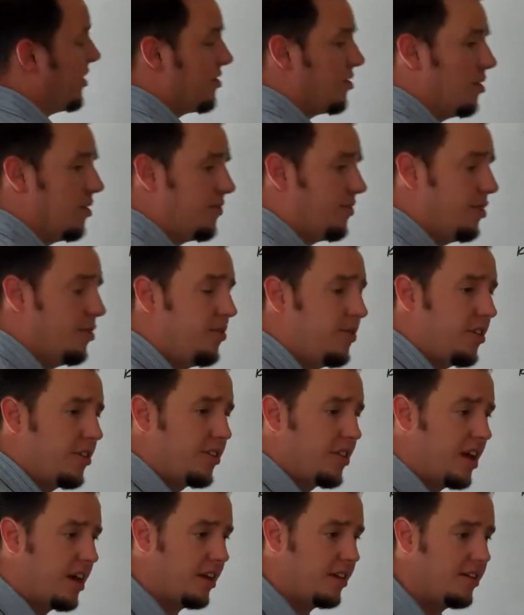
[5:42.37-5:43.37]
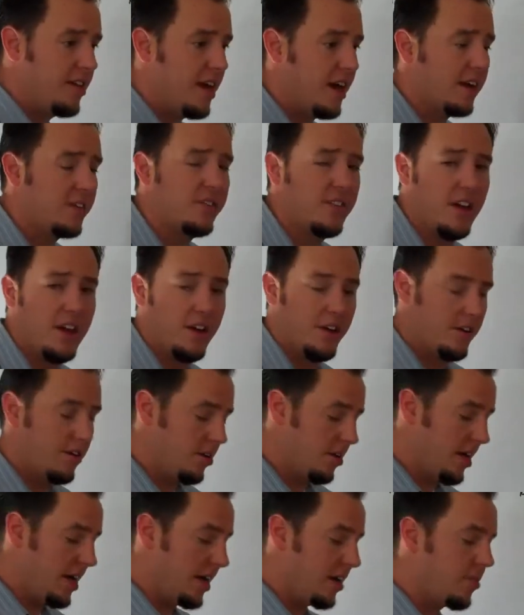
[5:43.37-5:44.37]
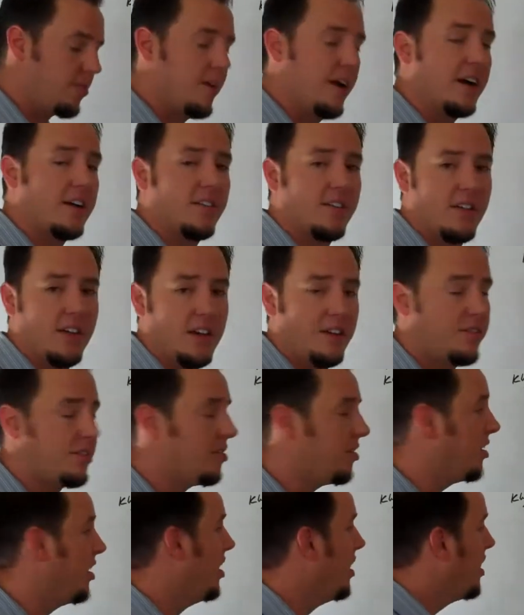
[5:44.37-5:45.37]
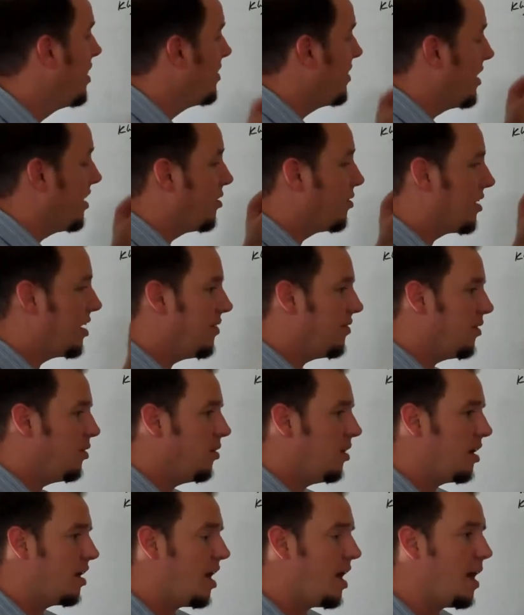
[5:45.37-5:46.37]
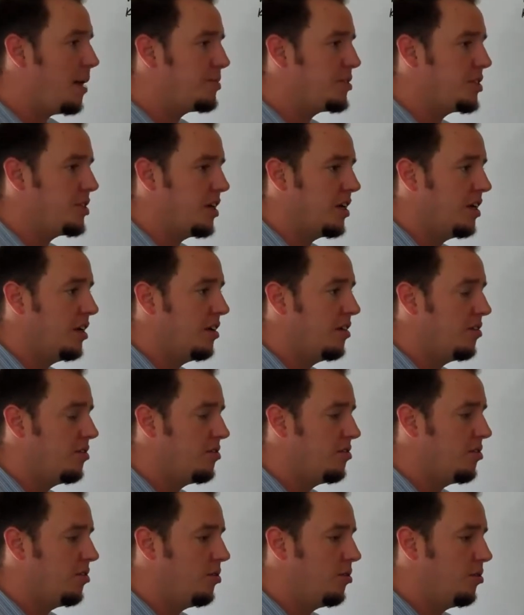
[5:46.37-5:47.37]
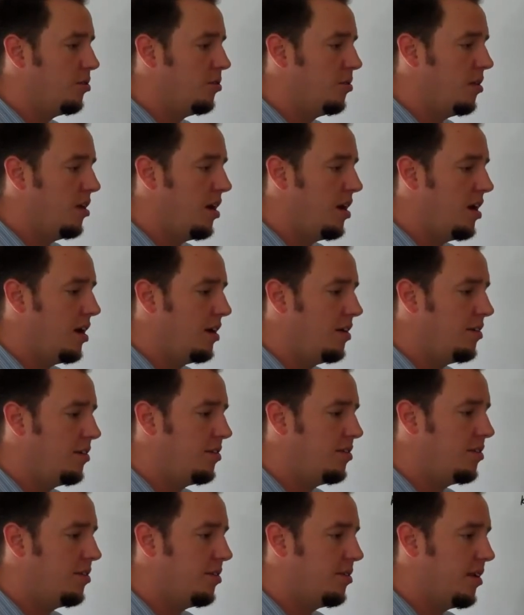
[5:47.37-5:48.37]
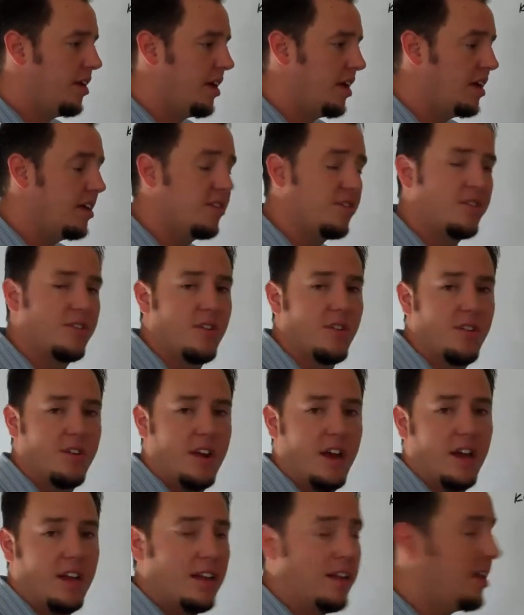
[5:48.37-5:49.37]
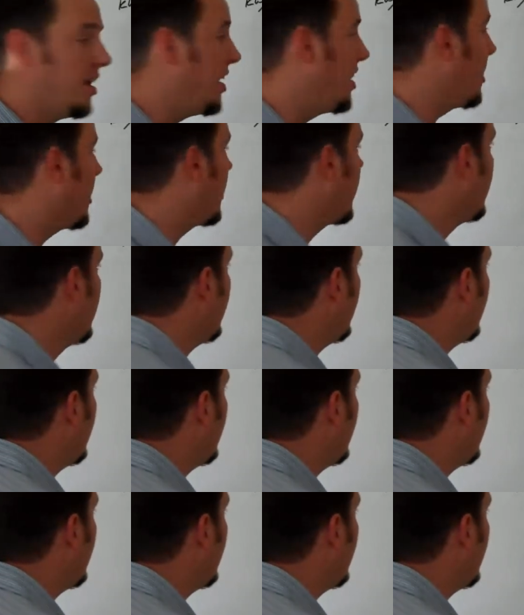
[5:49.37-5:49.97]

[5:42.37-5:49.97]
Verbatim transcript: So if you've just got a text editor like Craigslist, or they don't give you an option to insert a link,